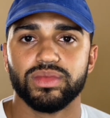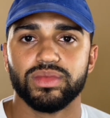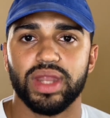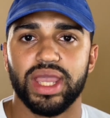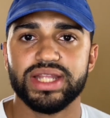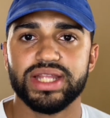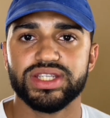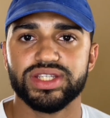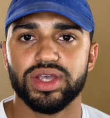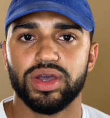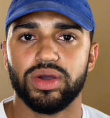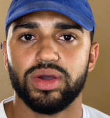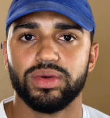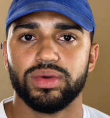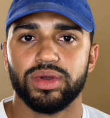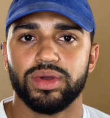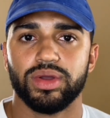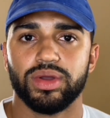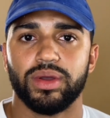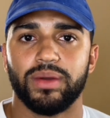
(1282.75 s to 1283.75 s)
And
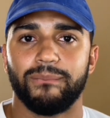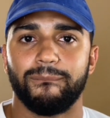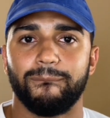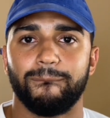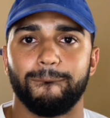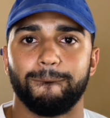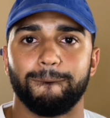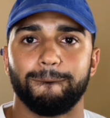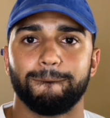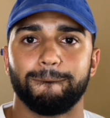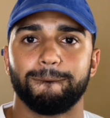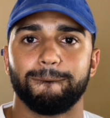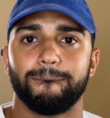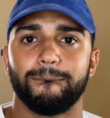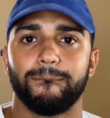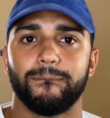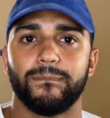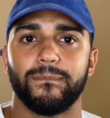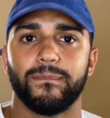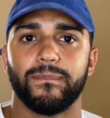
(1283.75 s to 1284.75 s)
so
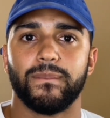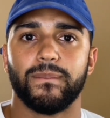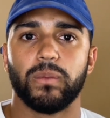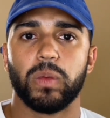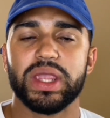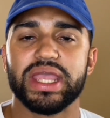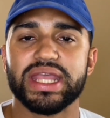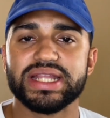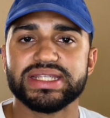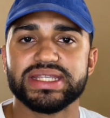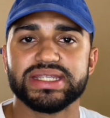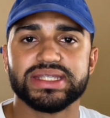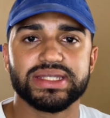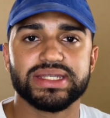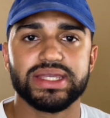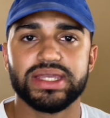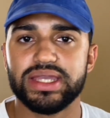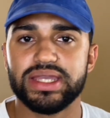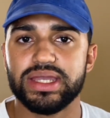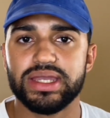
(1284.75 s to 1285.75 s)
we can
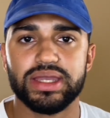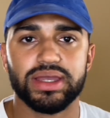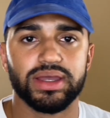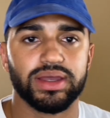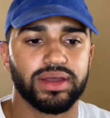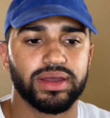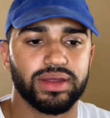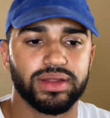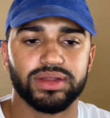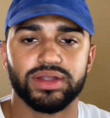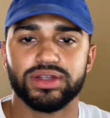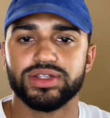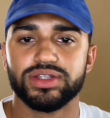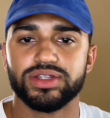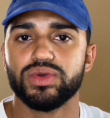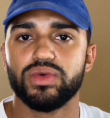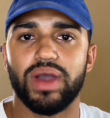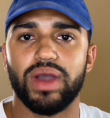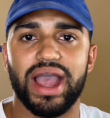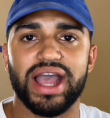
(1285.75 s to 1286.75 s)
see the
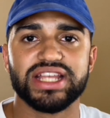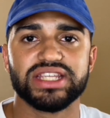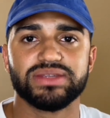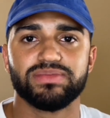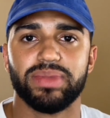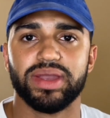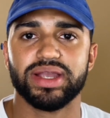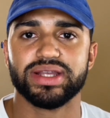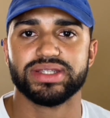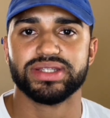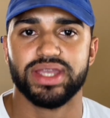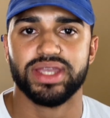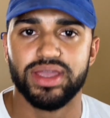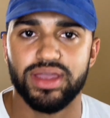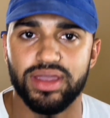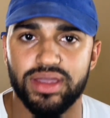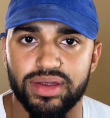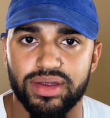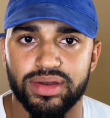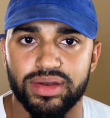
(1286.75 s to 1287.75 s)
two aspects
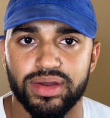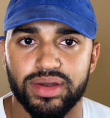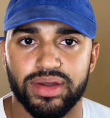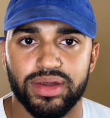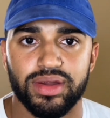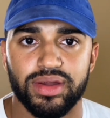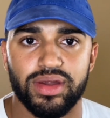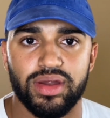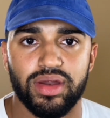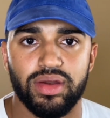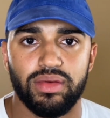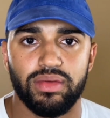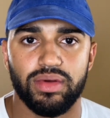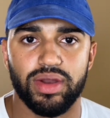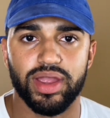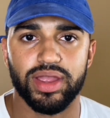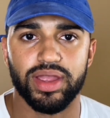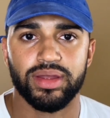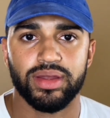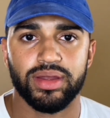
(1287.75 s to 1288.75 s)
here,
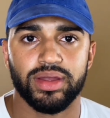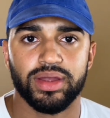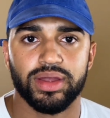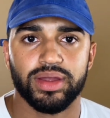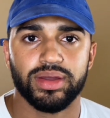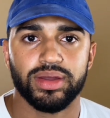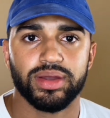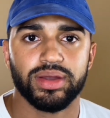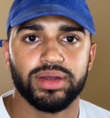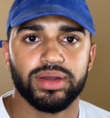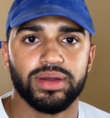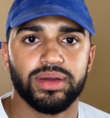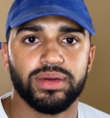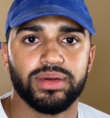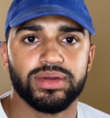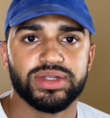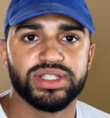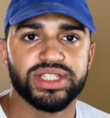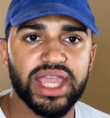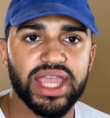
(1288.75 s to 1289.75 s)
right?
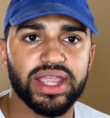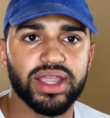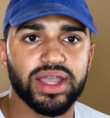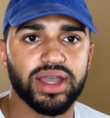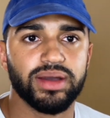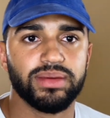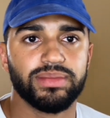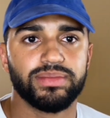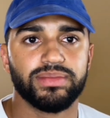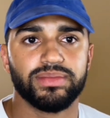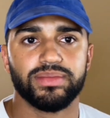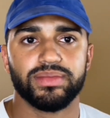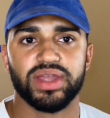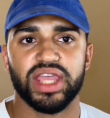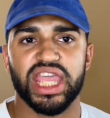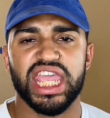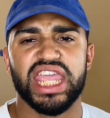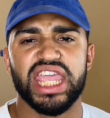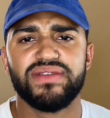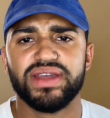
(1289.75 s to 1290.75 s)
Jacob,
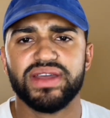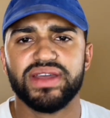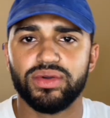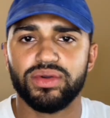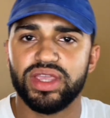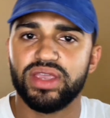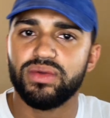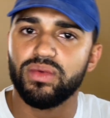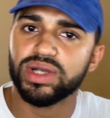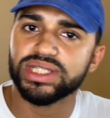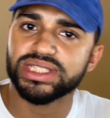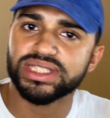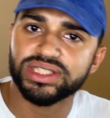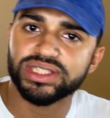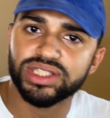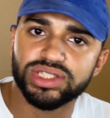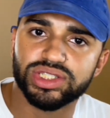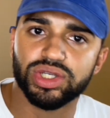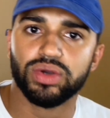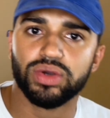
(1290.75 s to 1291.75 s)
even though he wasn't
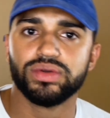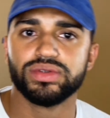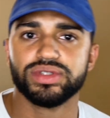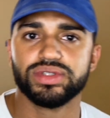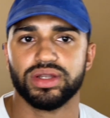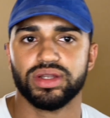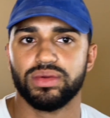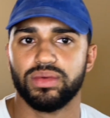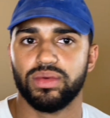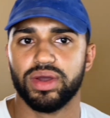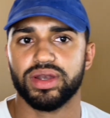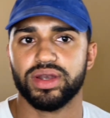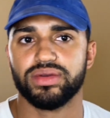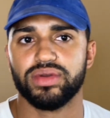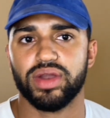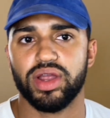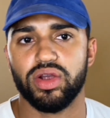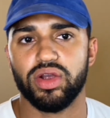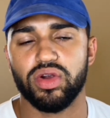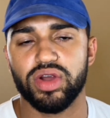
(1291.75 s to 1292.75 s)
the chosen one,
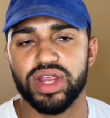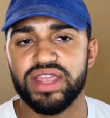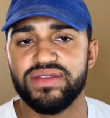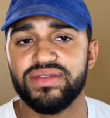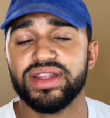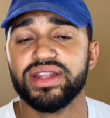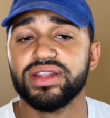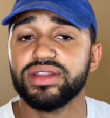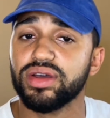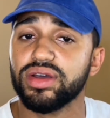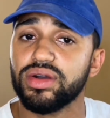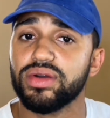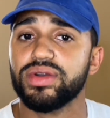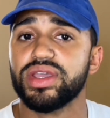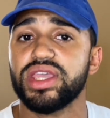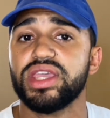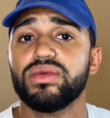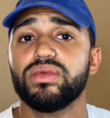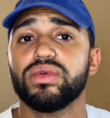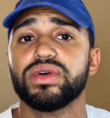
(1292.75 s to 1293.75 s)
right? Or even though
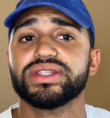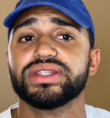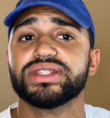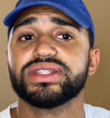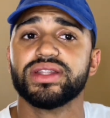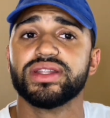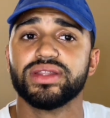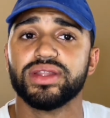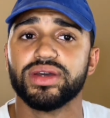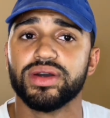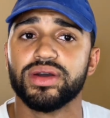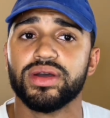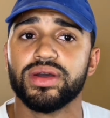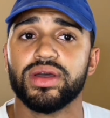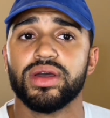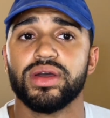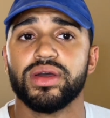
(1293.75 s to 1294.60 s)
he wasn't the